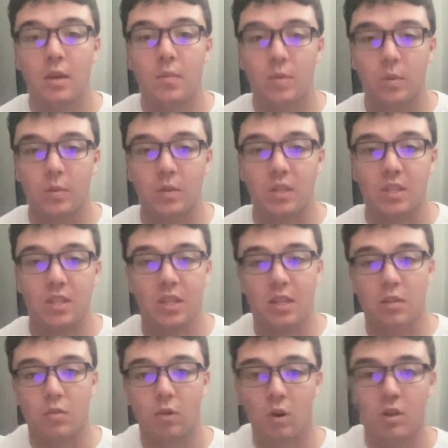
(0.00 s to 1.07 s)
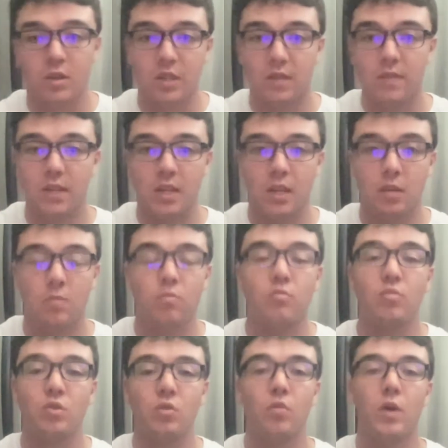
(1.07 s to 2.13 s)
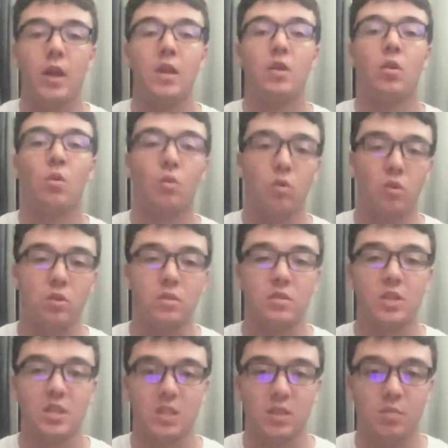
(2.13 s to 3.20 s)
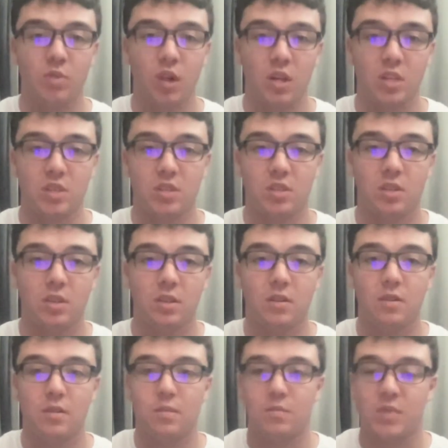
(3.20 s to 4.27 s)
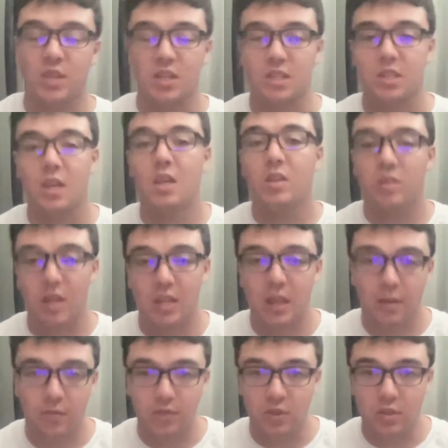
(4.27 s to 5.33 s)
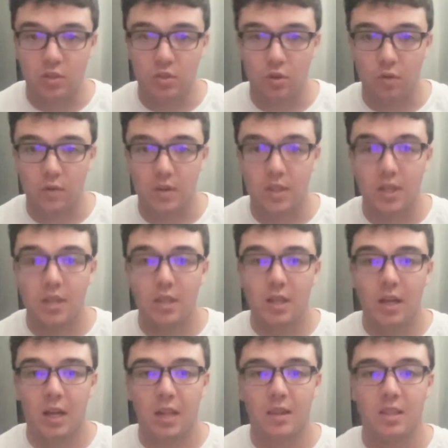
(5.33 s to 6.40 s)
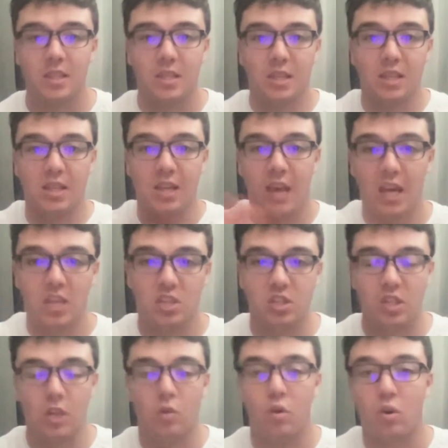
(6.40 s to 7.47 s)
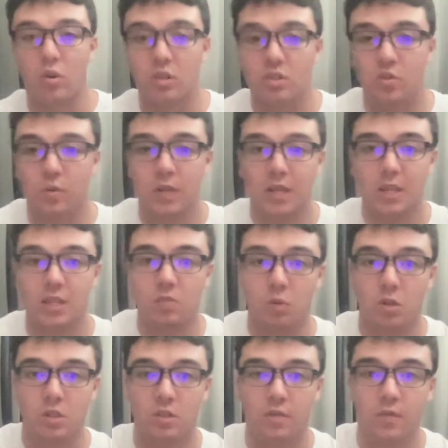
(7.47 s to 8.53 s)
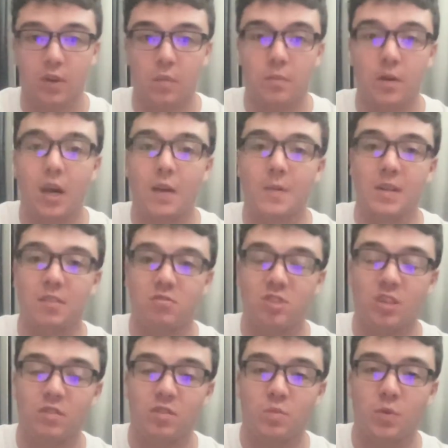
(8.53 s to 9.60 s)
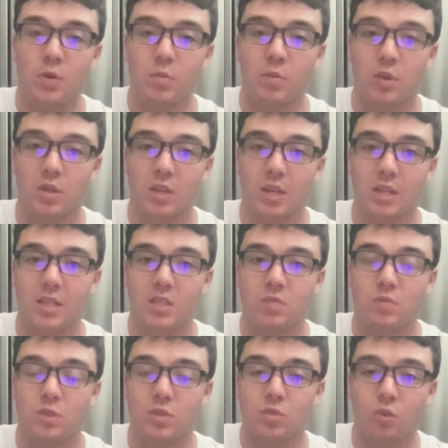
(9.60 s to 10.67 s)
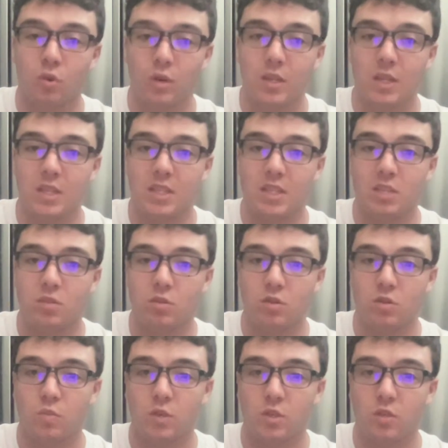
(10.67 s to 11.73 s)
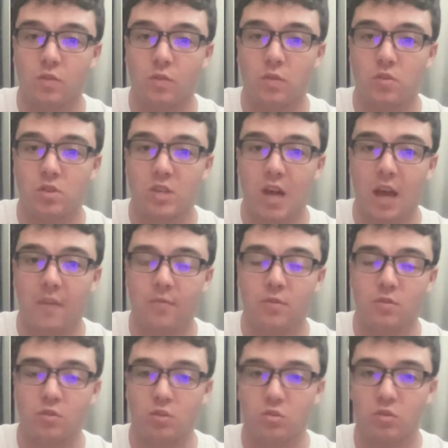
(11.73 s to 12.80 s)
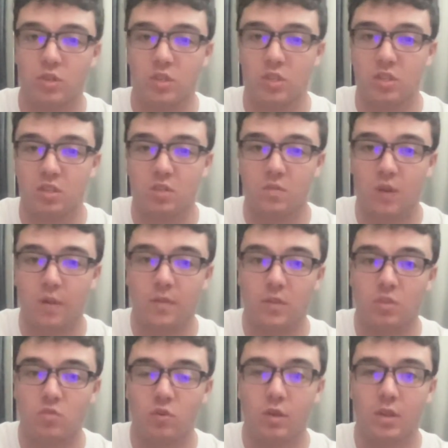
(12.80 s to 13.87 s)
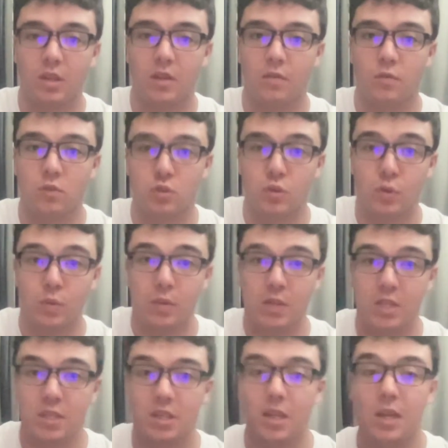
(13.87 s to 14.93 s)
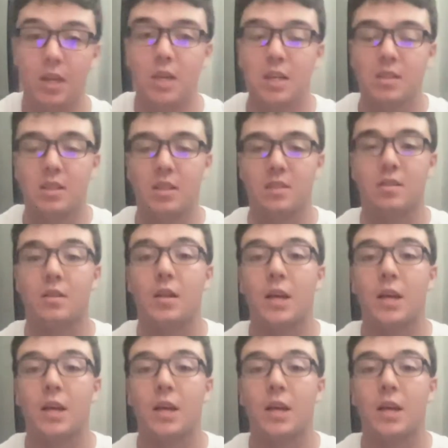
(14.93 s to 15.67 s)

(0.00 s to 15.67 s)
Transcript: released either on DVD, Blu-ray, or Disney Plus, because they definitely deserve it. At least in the HD quality, so we can at least watch the film. I mean, if Steven Spielberg can at least restore E.T. to its original version after the criticisms of its 20th anniversary release, then